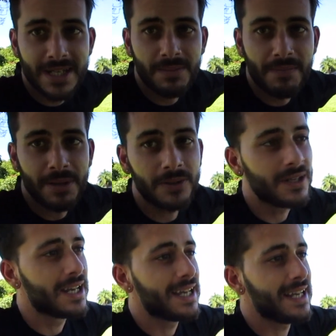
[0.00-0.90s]
to be built.
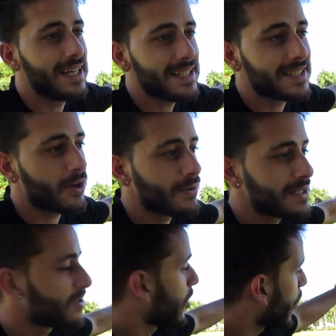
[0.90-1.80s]
It is
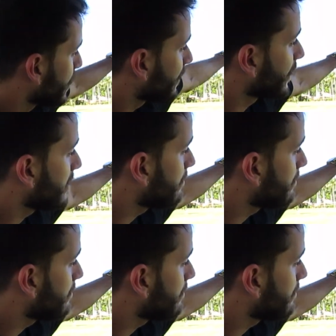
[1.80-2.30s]
going to hopefully